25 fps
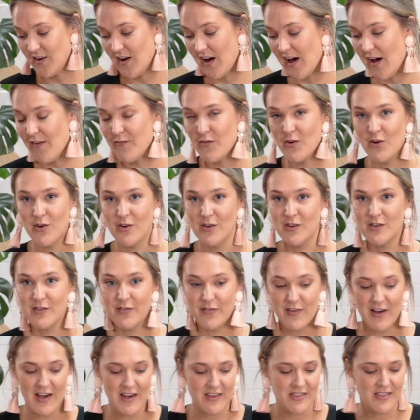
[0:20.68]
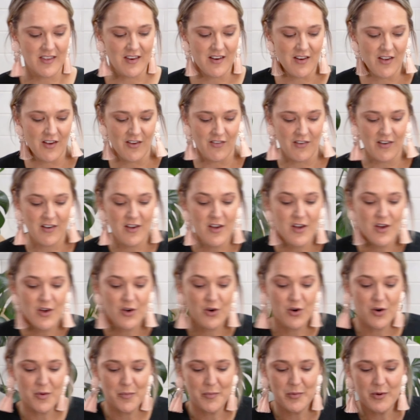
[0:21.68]
I have all faith in her
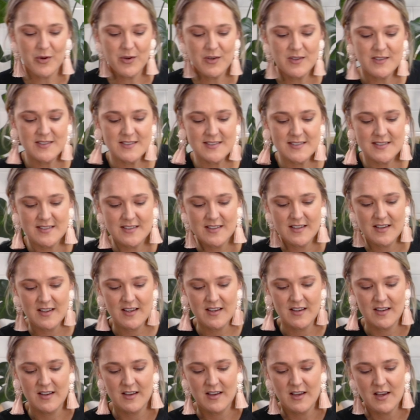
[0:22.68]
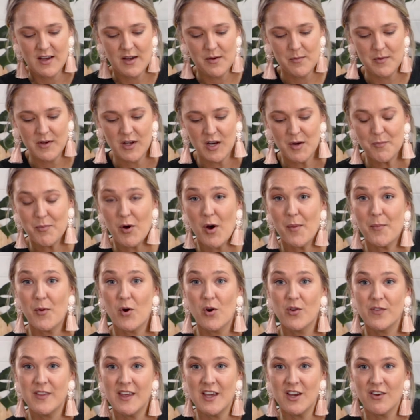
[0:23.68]
cookbooks. We're going to pop
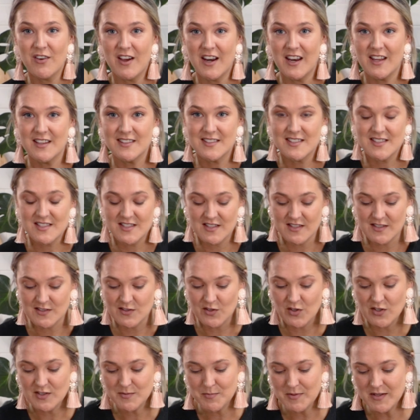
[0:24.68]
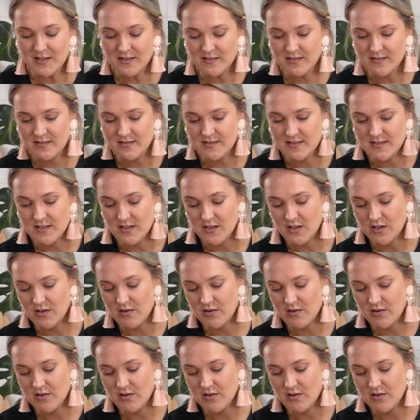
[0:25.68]
all the ingredients into the saucepan, so the